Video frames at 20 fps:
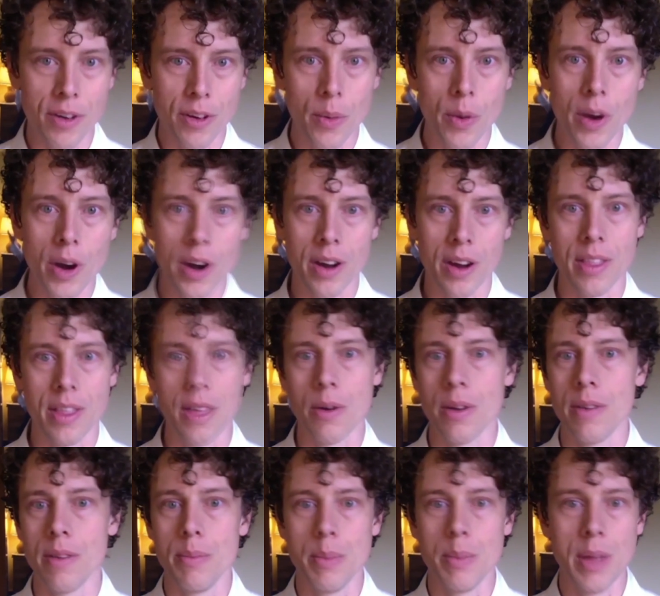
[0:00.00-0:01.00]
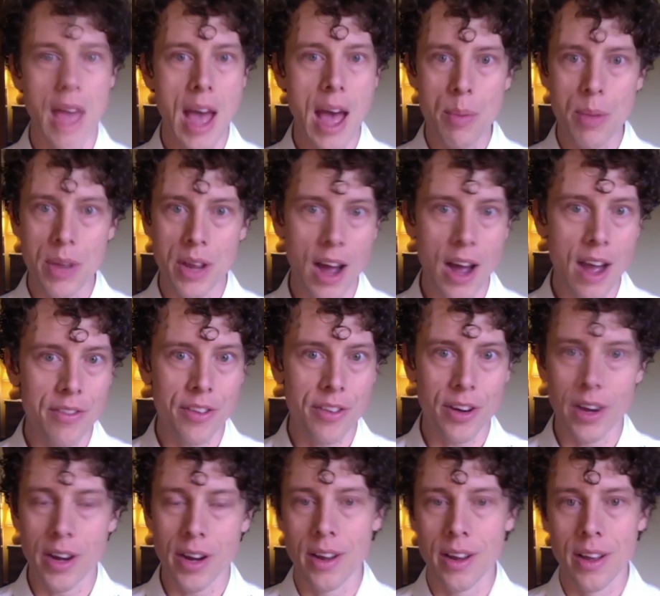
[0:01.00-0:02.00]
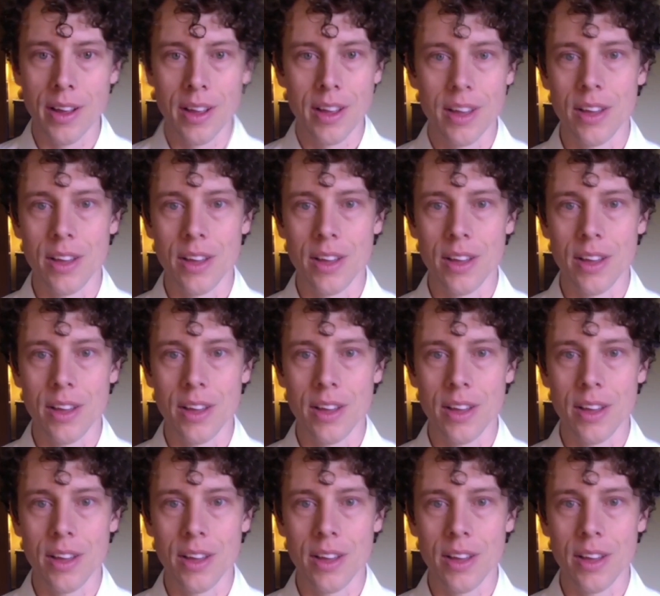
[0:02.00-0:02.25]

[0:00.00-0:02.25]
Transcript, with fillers: for work, they would be happy to offer it